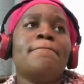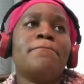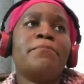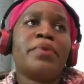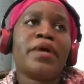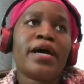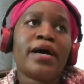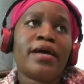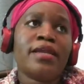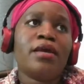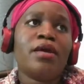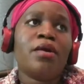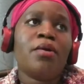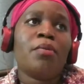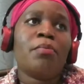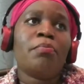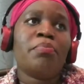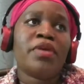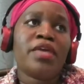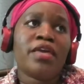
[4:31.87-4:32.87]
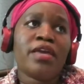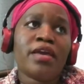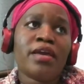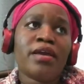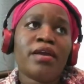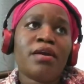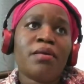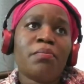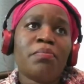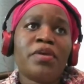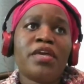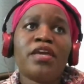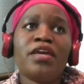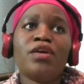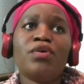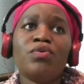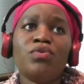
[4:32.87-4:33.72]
but being